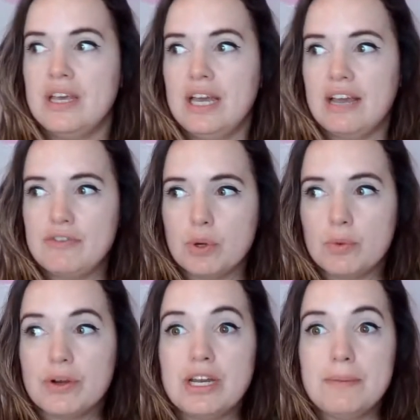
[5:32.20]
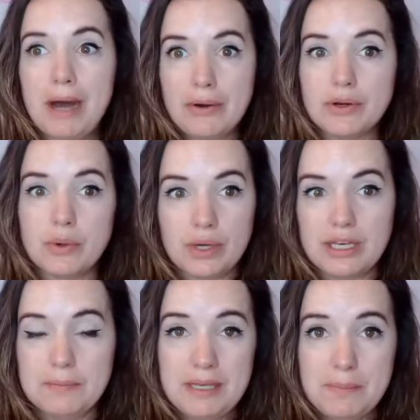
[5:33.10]
If you're worried about
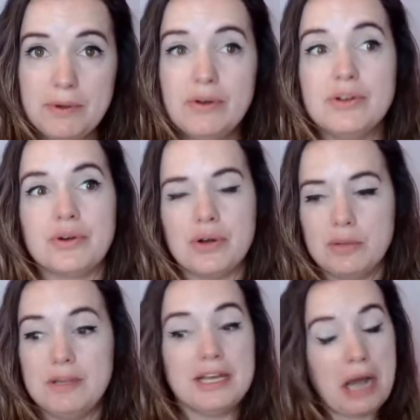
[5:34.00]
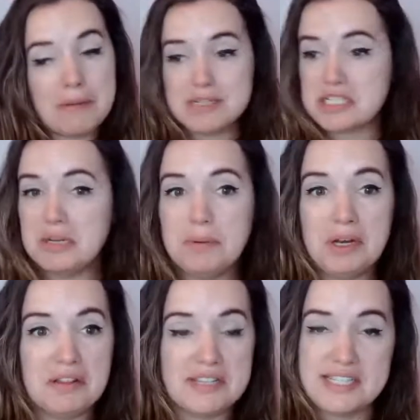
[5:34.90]
annoying people, you're going to be like, I'm just going to put
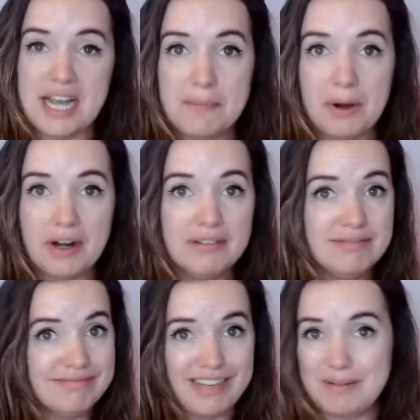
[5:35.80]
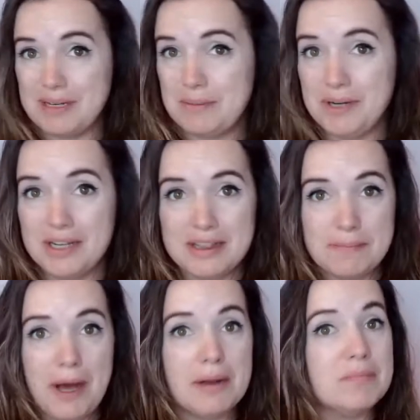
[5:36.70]
it in the sidebar. I'm going to put it at the
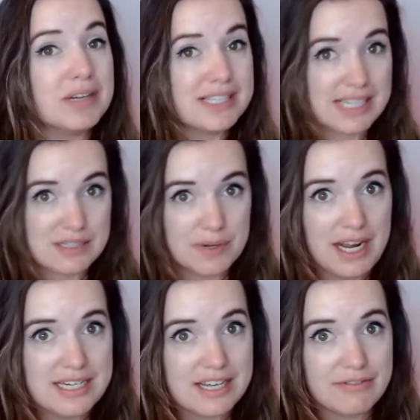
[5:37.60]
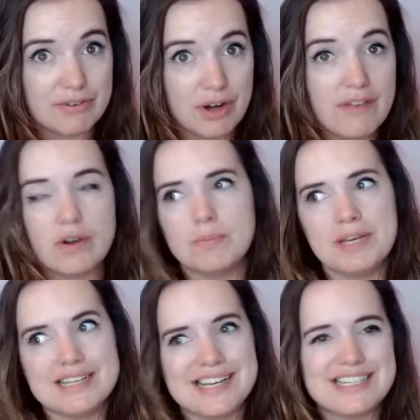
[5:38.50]
bottom, because that's what I did forever,
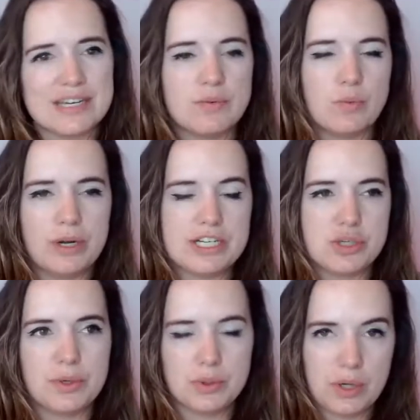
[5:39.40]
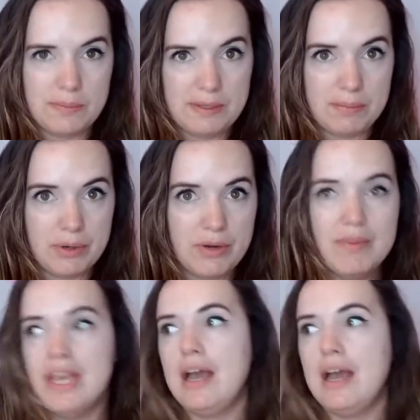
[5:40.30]
because I didn't want to annoy people.